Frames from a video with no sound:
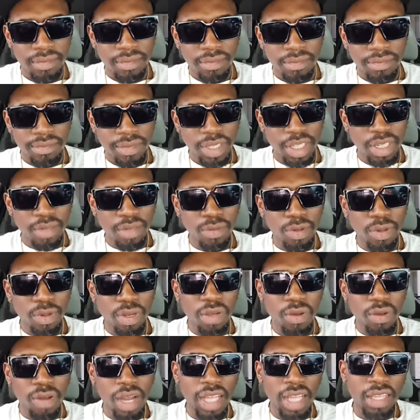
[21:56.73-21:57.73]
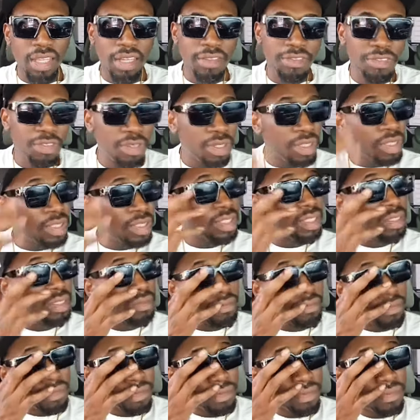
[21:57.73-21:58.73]
Big up the whole Waterford team.
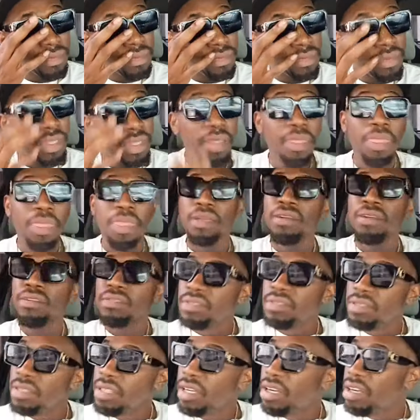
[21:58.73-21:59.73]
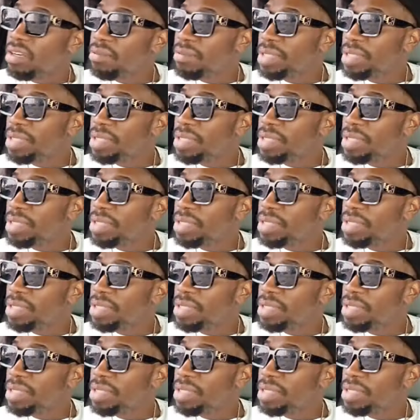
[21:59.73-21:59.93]
No, me